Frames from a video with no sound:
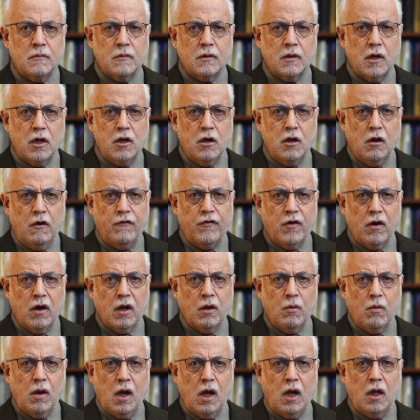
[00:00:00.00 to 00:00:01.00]
They know
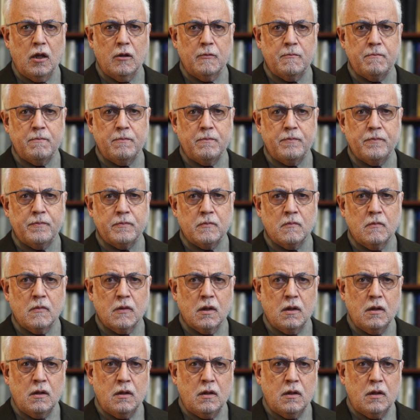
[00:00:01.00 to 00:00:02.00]
very well
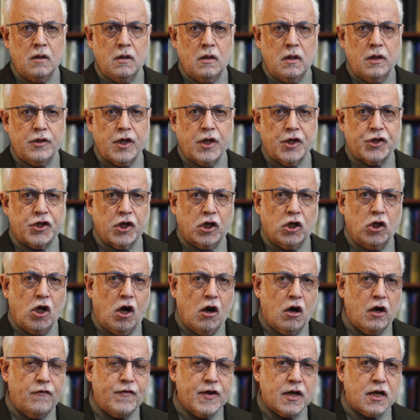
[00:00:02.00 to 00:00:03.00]
that the
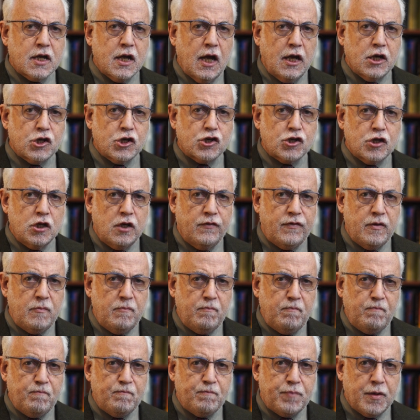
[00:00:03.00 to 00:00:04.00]
glorification of
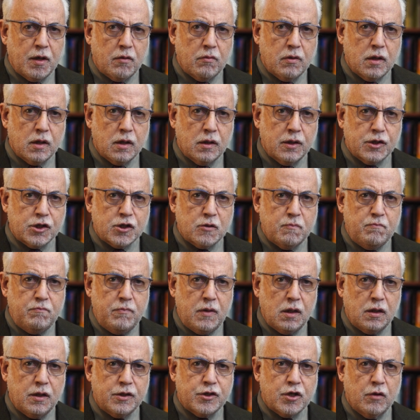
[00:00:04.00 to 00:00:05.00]
imperialist
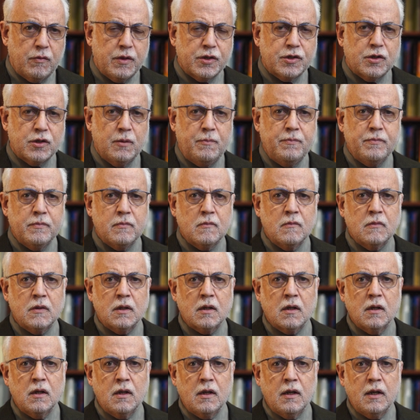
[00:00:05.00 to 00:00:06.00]
militarism
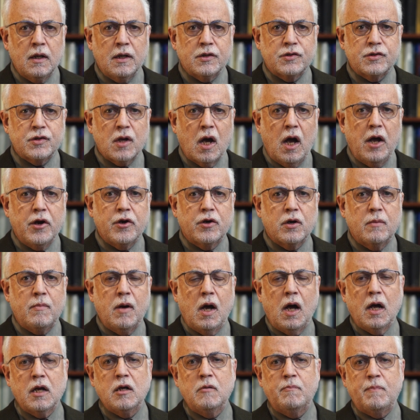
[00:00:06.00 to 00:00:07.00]
is
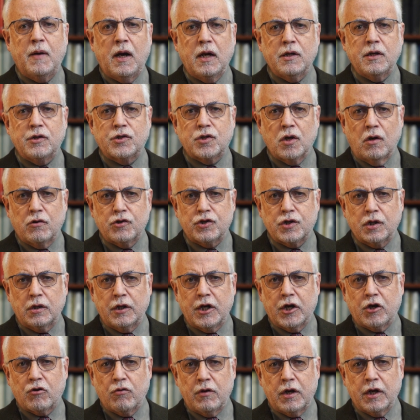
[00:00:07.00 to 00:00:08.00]
undermined by
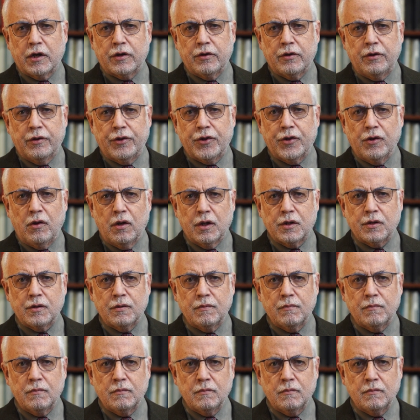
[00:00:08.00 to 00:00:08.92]
socially critical thought.